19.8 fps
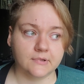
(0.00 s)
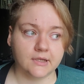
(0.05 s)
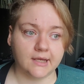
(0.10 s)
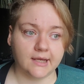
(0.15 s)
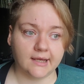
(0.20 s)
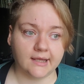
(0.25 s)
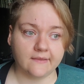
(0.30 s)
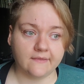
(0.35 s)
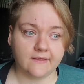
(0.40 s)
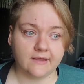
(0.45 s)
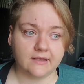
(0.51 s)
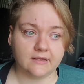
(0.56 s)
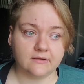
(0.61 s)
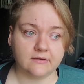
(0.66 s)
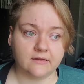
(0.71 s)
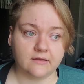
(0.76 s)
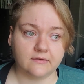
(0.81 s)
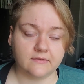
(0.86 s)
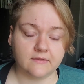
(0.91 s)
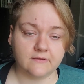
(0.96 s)
And
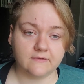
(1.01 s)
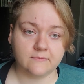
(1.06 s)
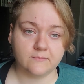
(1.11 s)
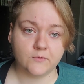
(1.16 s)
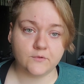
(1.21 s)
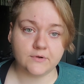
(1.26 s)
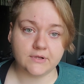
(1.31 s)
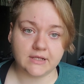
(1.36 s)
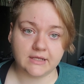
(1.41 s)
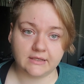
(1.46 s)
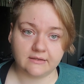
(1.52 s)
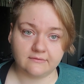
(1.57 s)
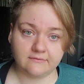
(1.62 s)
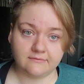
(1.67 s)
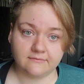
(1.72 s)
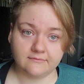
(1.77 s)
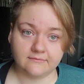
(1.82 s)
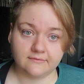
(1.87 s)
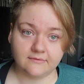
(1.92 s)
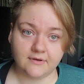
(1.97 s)
then this morning,
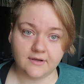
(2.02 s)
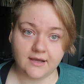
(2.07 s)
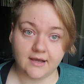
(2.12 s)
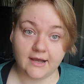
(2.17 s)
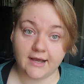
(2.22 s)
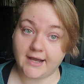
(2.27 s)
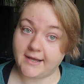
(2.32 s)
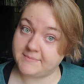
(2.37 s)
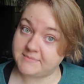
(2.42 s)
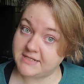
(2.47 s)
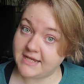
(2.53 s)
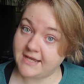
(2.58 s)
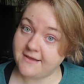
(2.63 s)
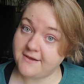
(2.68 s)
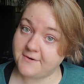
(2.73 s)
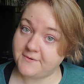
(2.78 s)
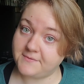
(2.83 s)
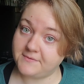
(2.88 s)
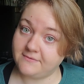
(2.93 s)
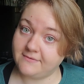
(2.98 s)
I'm
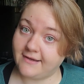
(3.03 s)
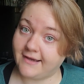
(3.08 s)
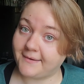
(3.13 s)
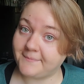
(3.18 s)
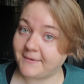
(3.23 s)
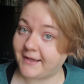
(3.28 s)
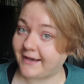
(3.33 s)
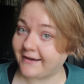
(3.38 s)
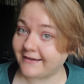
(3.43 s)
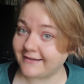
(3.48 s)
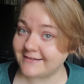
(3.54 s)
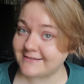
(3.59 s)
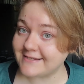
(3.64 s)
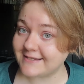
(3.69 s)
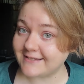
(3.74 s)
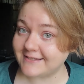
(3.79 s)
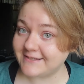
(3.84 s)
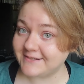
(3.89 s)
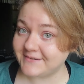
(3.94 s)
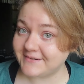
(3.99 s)
down. I'm not going to
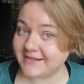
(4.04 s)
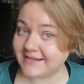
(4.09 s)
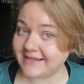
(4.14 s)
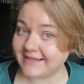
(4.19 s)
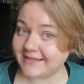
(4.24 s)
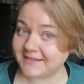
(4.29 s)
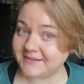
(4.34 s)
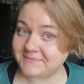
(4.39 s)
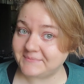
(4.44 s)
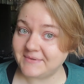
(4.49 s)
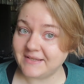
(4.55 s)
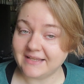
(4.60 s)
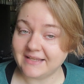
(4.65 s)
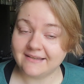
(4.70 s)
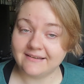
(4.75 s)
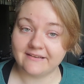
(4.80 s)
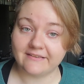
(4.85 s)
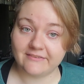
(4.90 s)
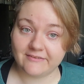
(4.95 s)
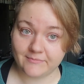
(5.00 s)
tell you what I am
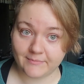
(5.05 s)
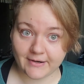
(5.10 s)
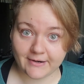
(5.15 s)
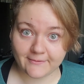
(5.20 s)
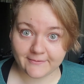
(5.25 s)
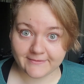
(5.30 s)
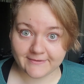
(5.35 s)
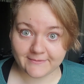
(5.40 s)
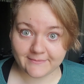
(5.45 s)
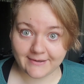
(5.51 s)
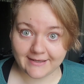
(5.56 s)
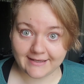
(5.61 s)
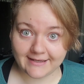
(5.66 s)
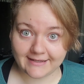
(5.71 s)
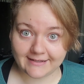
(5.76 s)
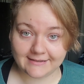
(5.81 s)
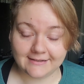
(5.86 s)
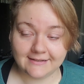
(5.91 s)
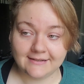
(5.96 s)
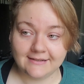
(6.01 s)
because tomorrow's the weigh-in.